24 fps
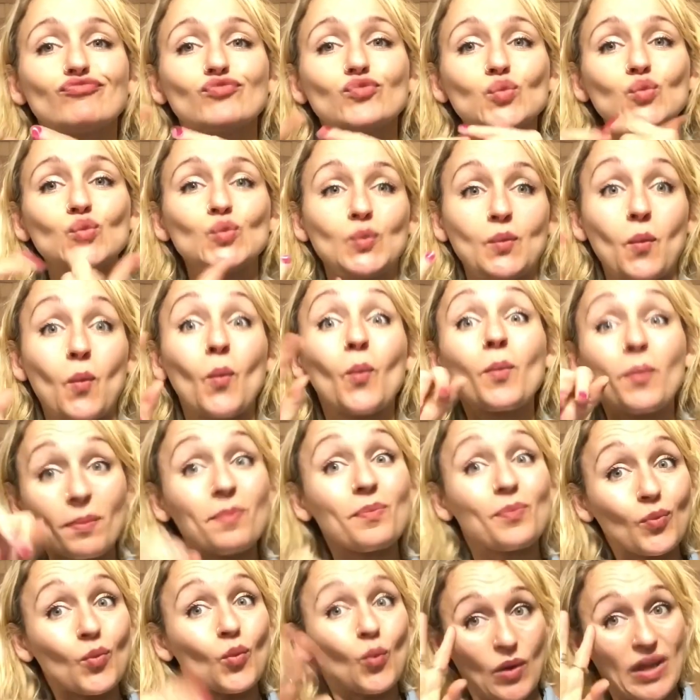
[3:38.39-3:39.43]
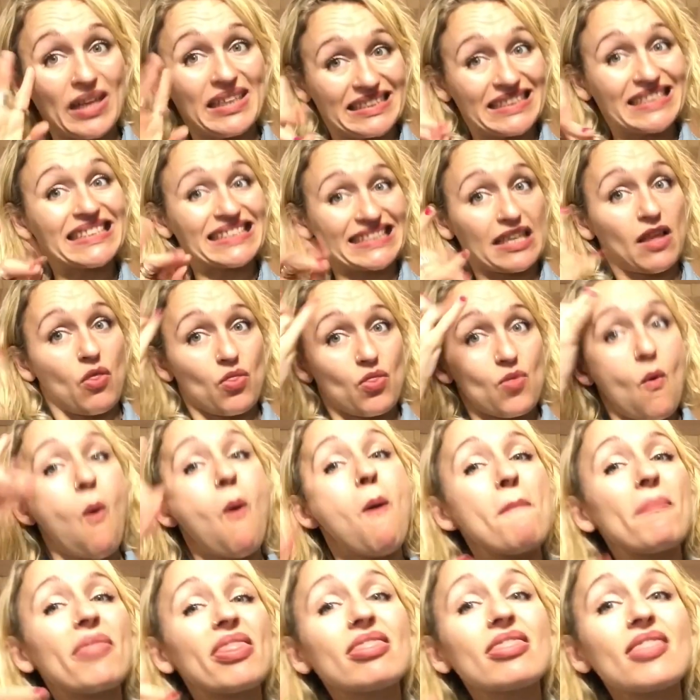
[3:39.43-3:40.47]
I did entertain the thought of
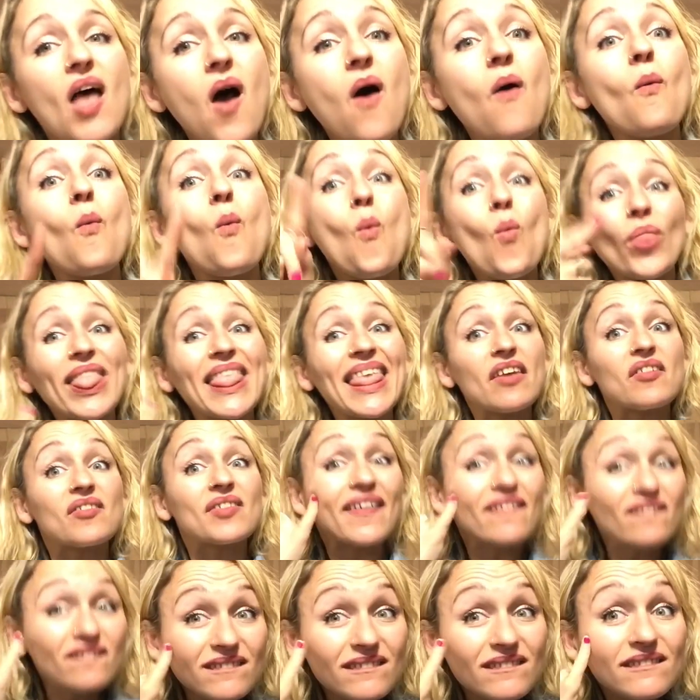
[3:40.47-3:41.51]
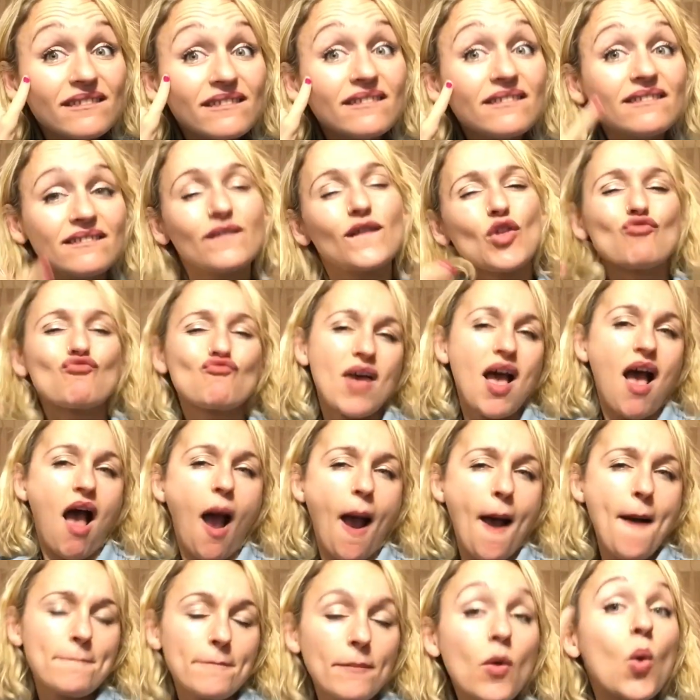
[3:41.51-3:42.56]
attending support groups or going to
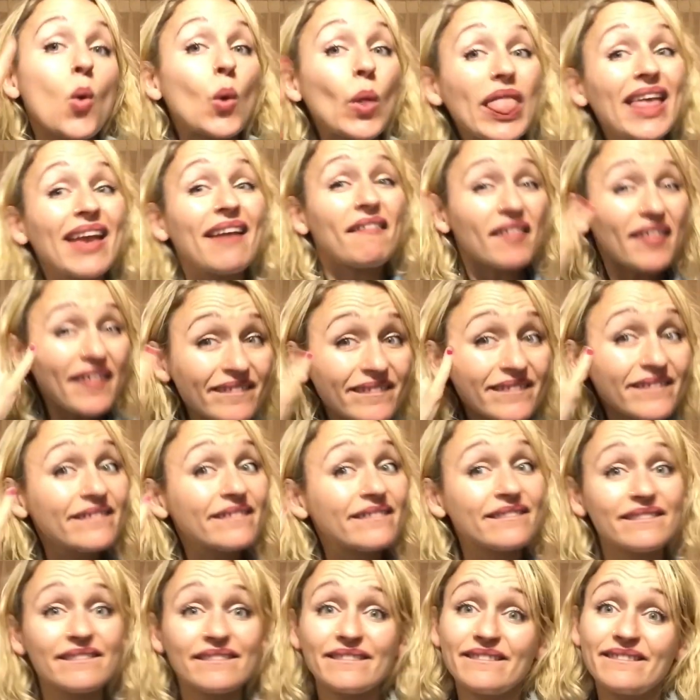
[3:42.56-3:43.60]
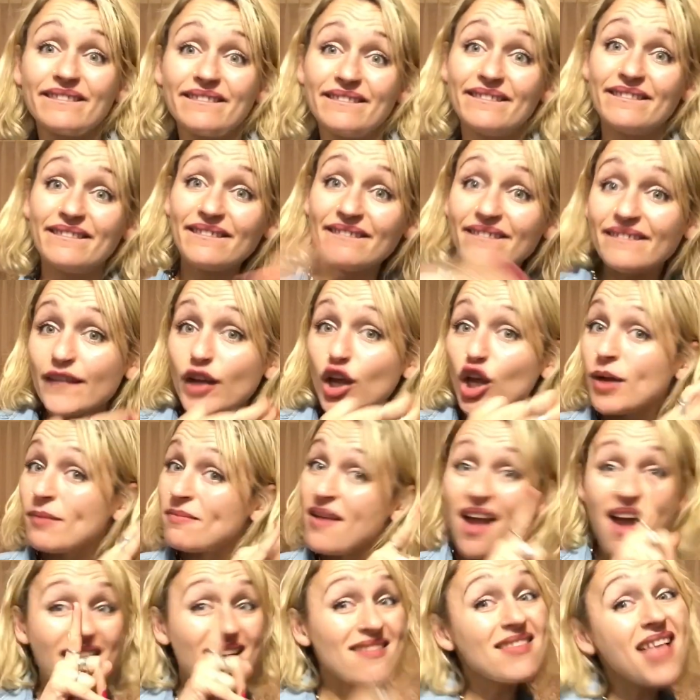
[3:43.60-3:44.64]
rehab if the herbal supplements
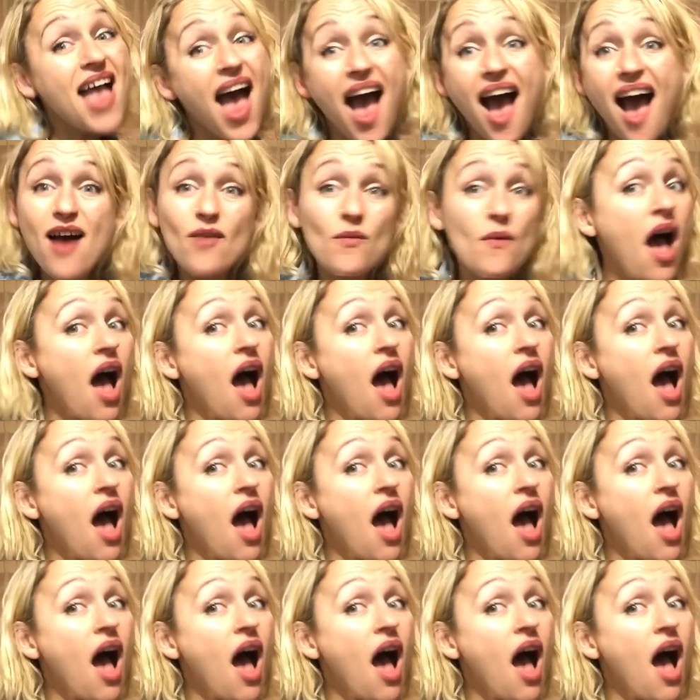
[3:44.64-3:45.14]
didn't help.